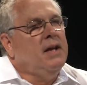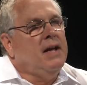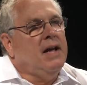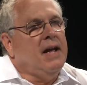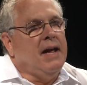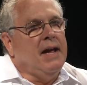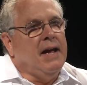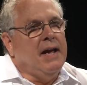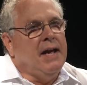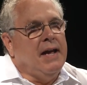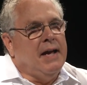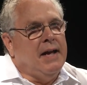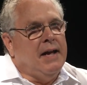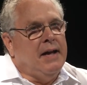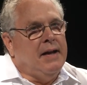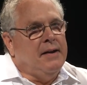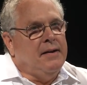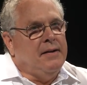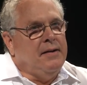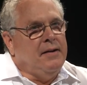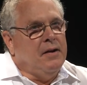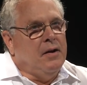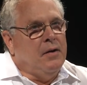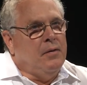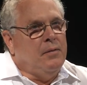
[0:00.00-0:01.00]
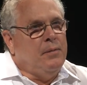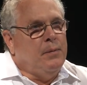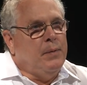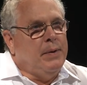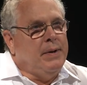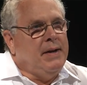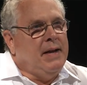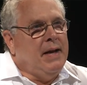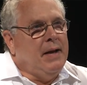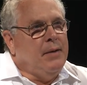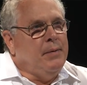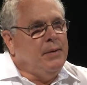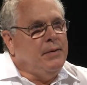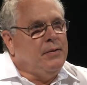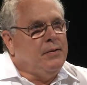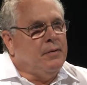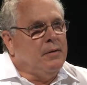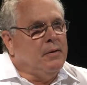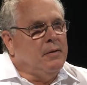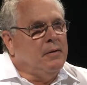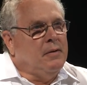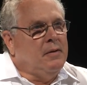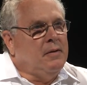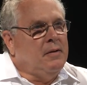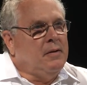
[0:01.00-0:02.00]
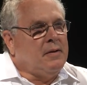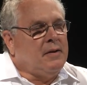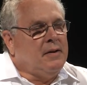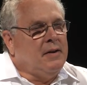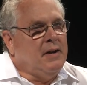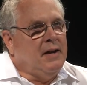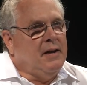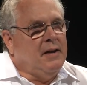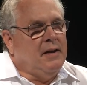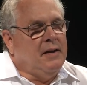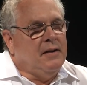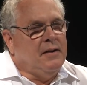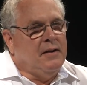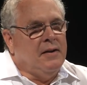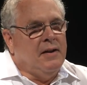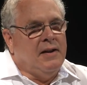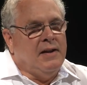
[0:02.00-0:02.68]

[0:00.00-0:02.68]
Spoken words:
and one day we sort of looked at